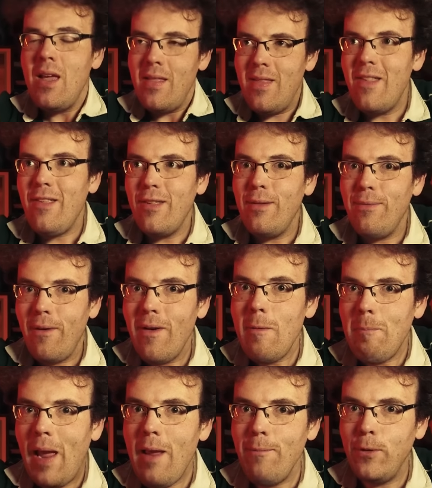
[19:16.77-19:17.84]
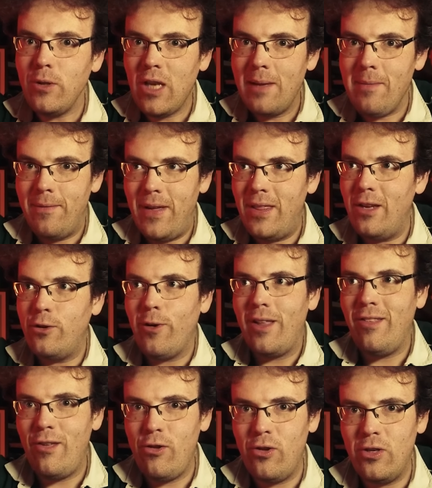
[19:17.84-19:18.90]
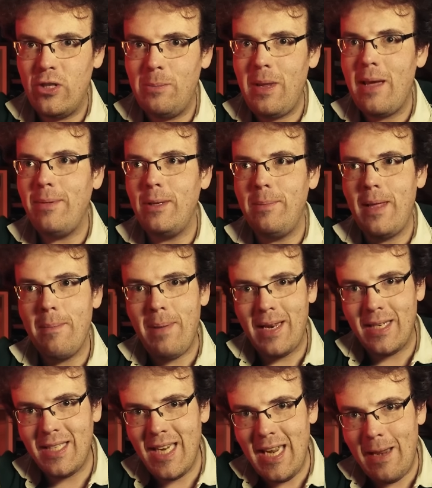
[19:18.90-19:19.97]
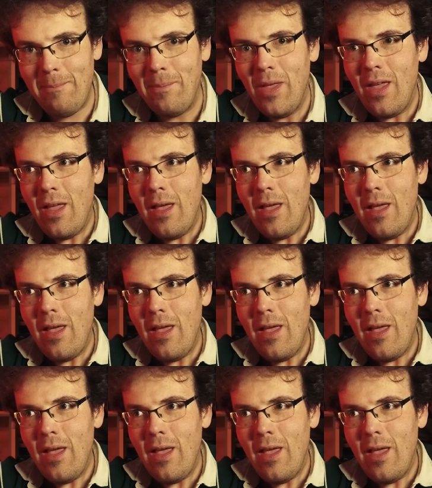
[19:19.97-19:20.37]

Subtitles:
This is a very painful time of it, the transition to be able to be a better team,